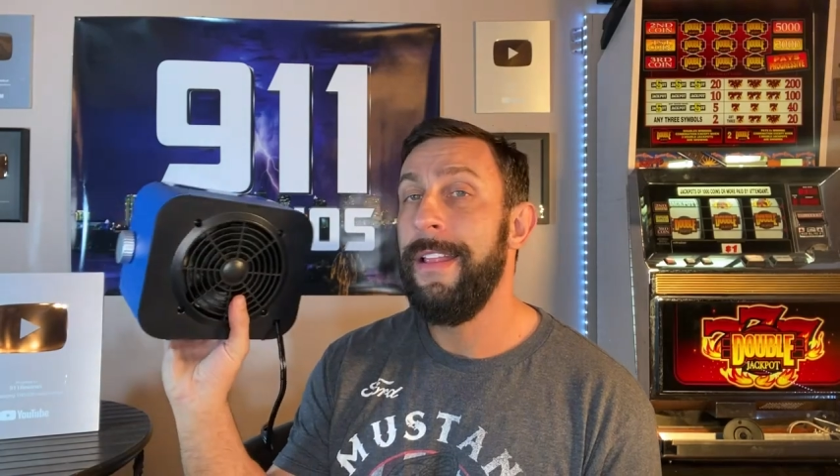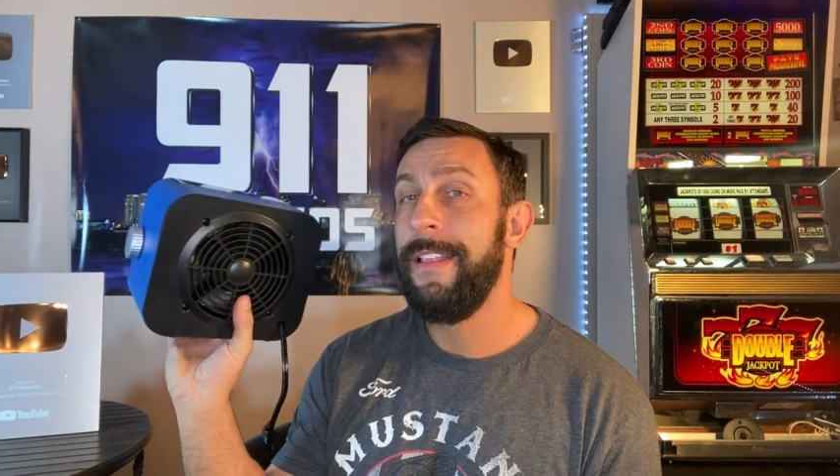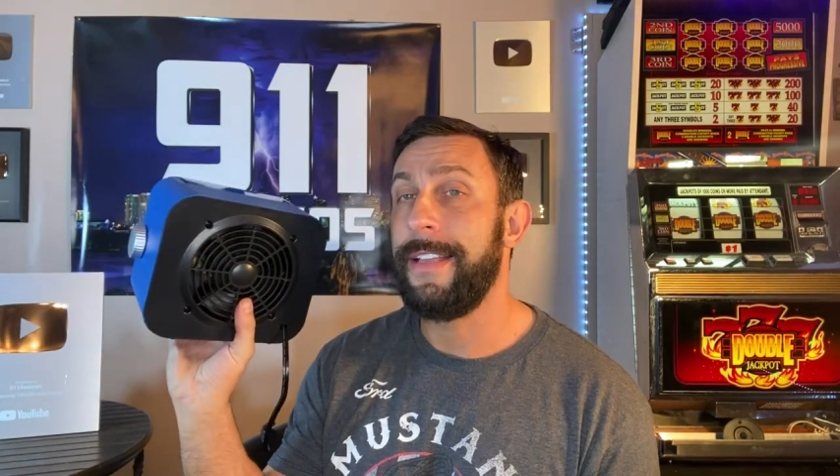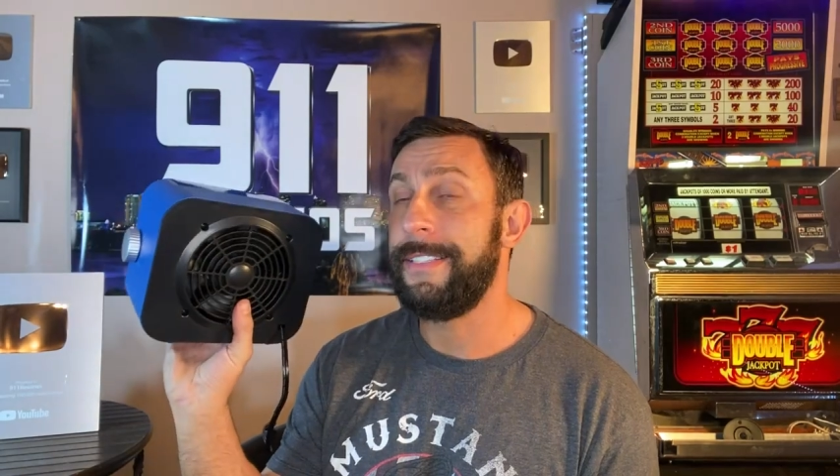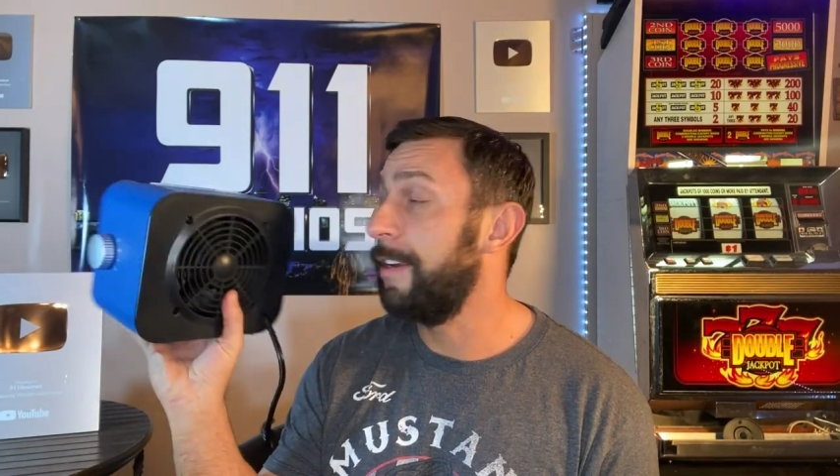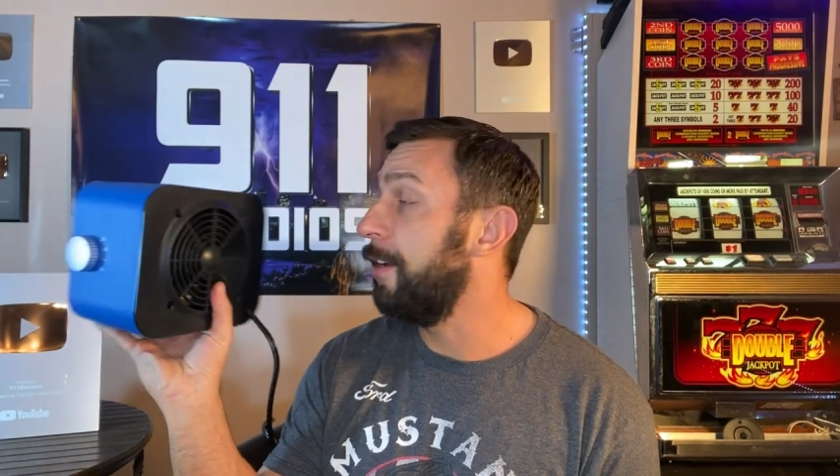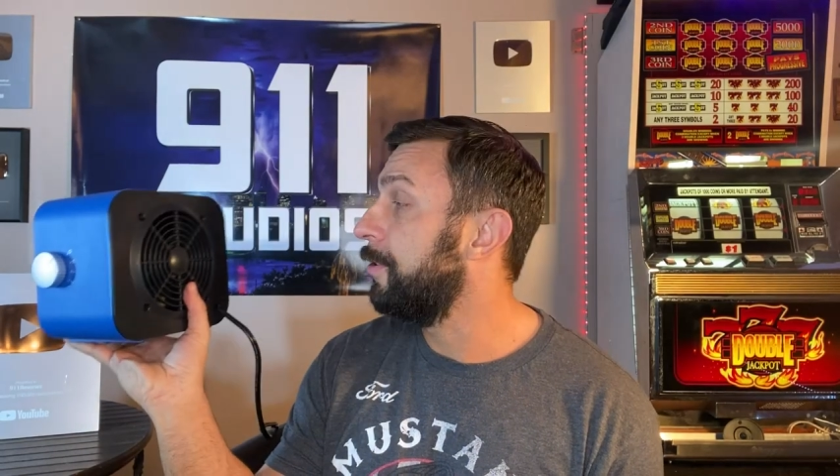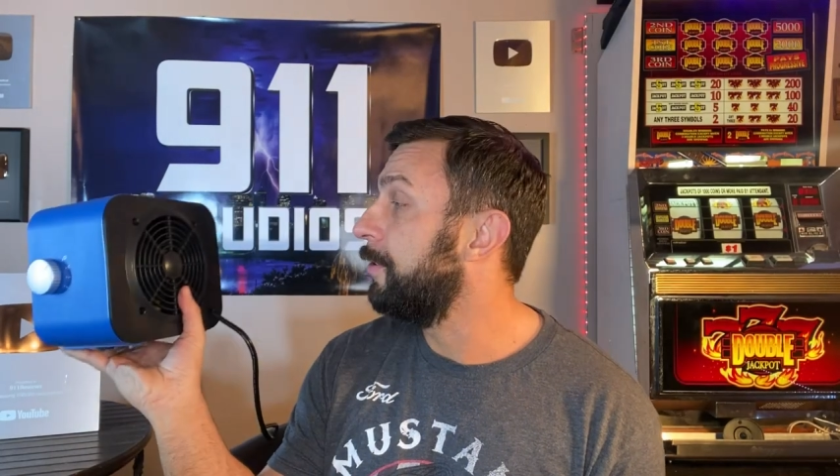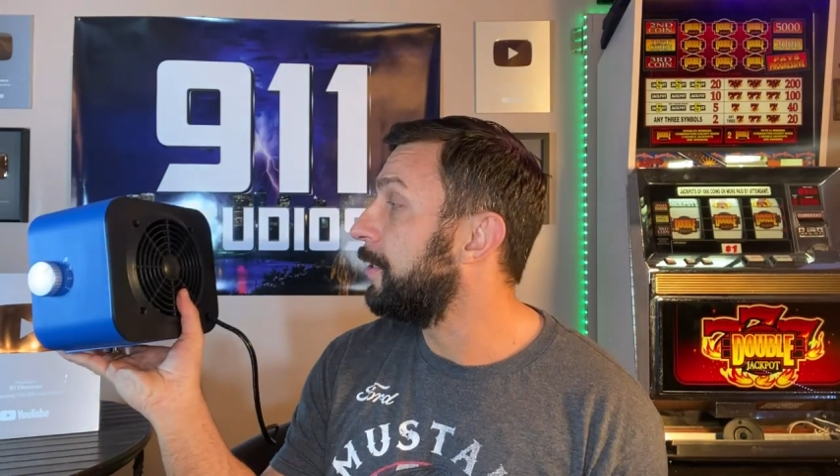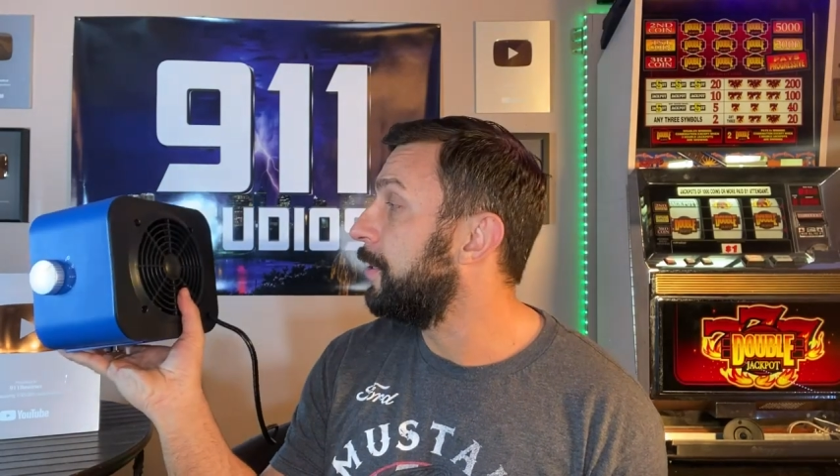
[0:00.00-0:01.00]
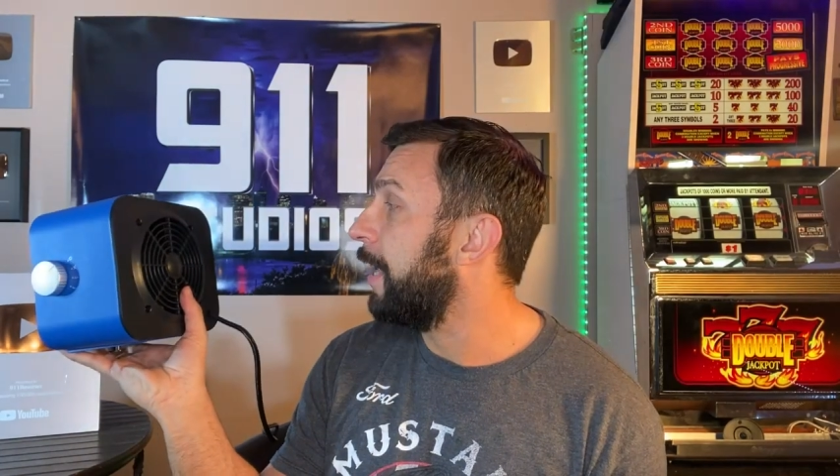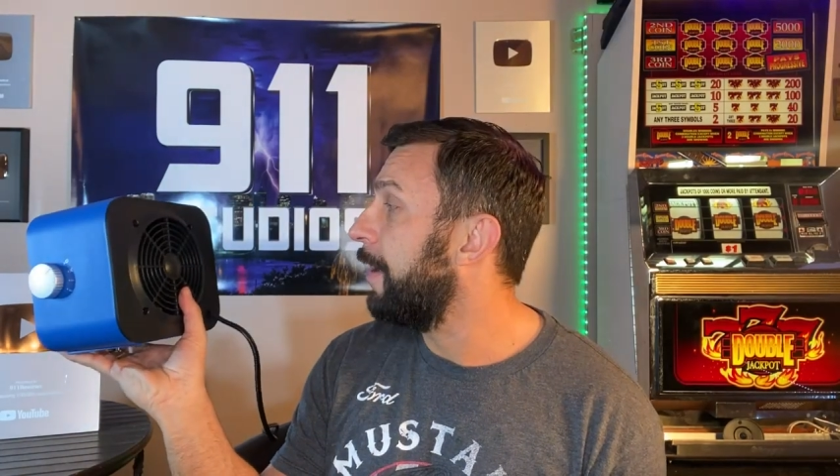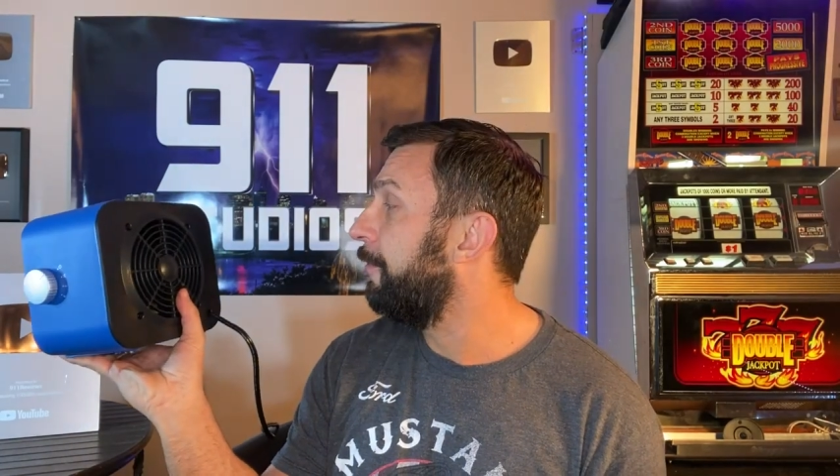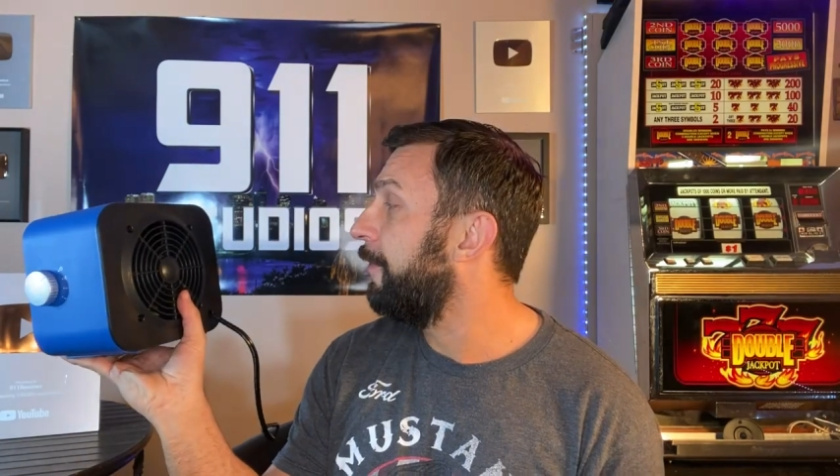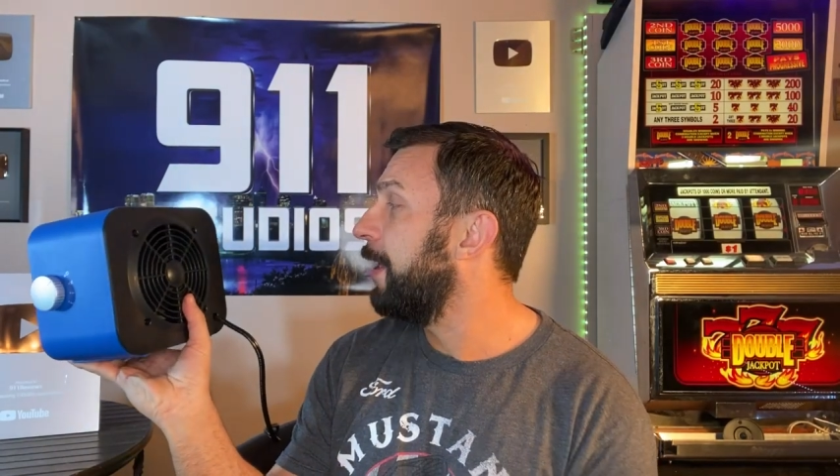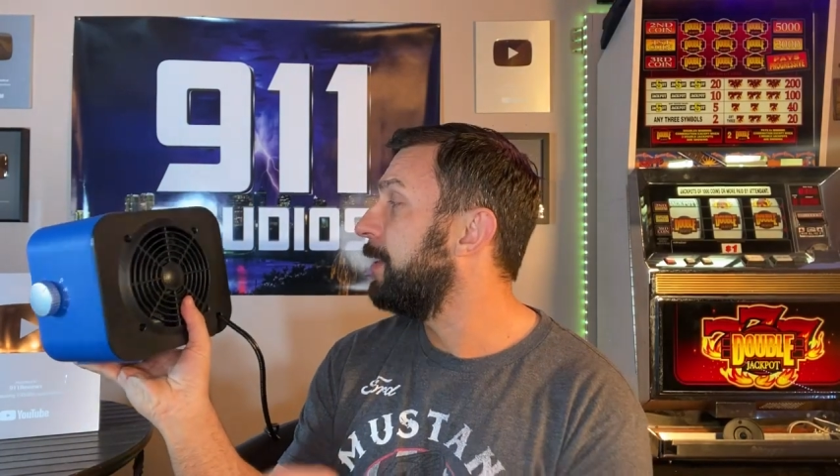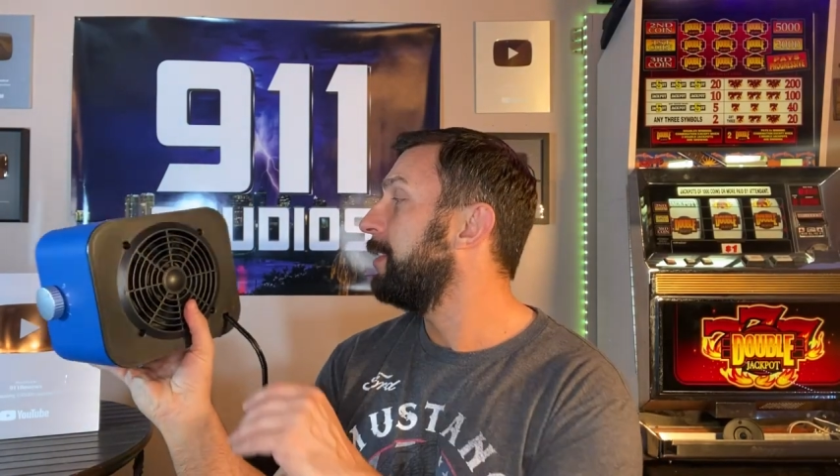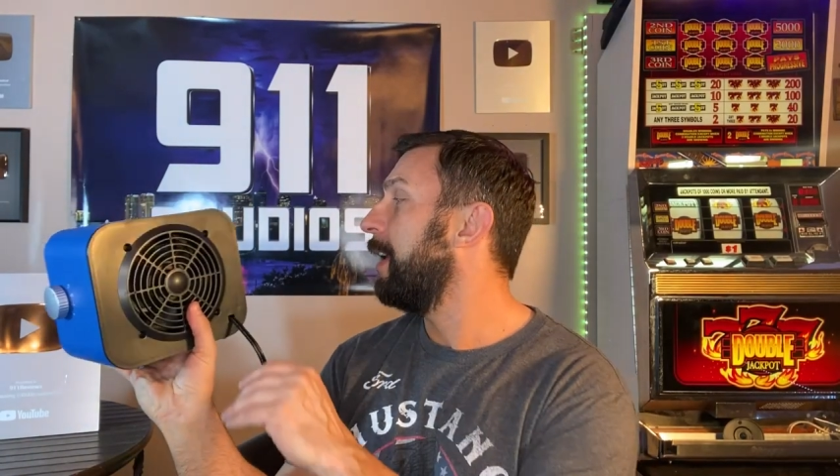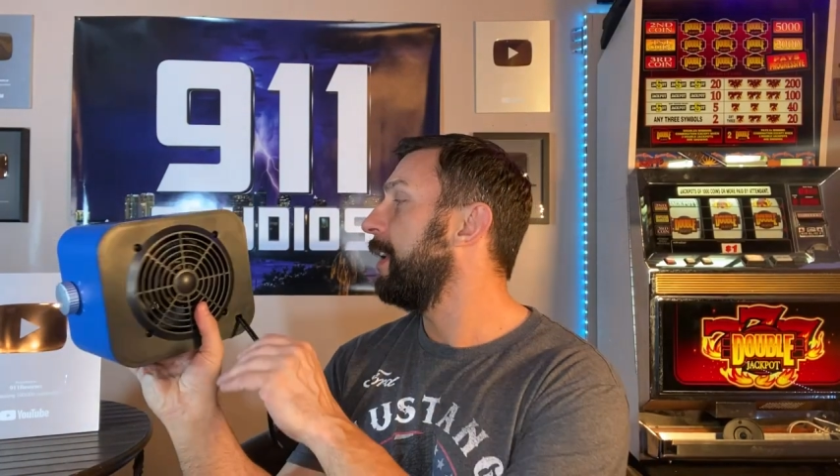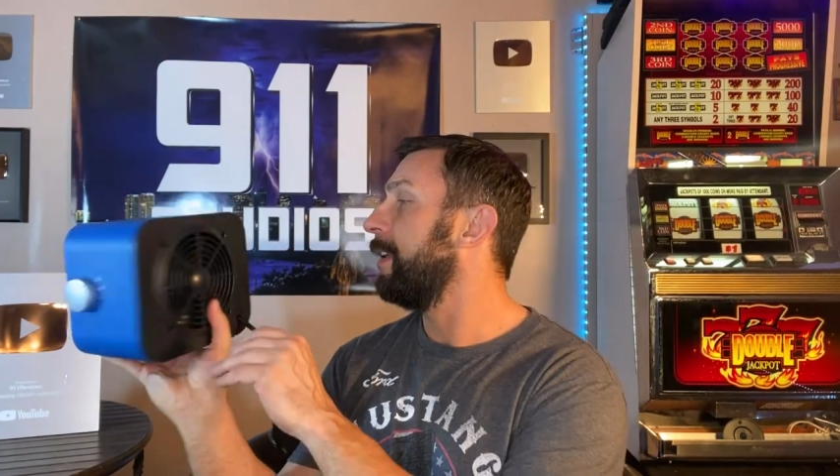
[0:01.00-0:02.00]
Like I said, it also does just have fan
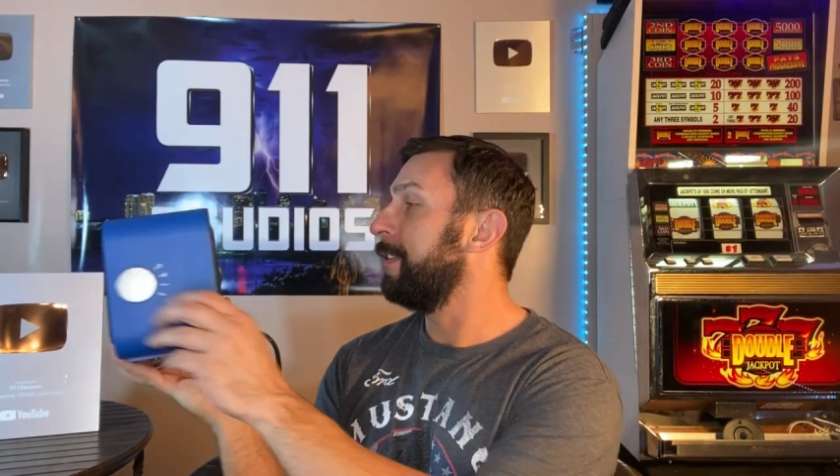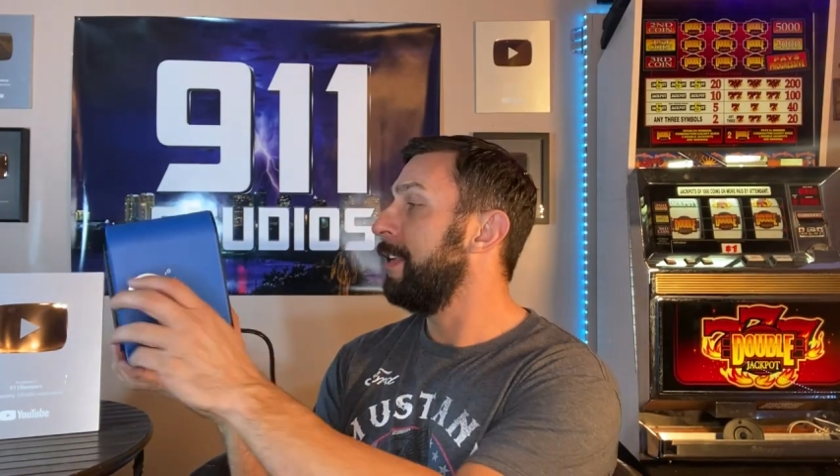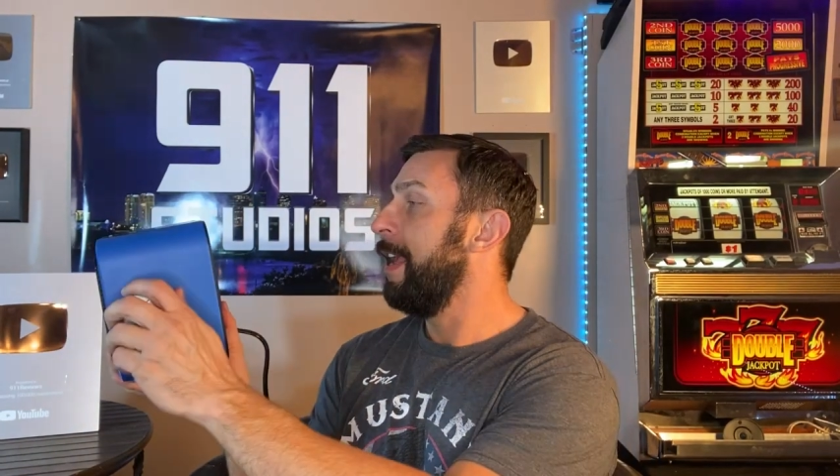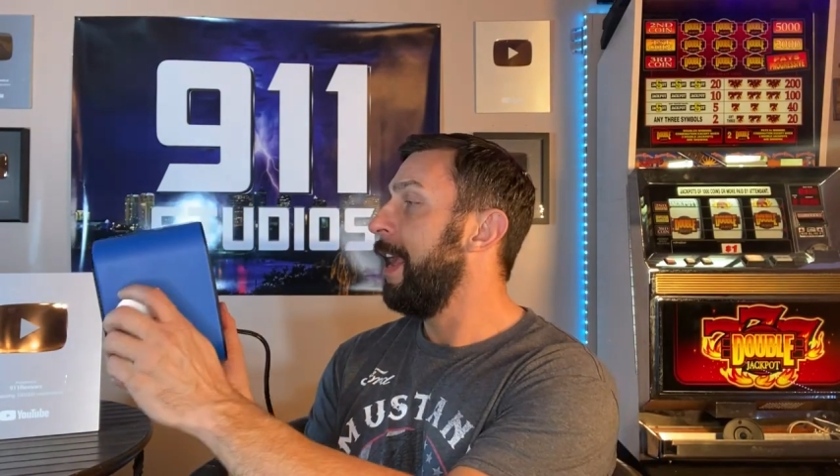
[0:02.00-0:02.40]
settings,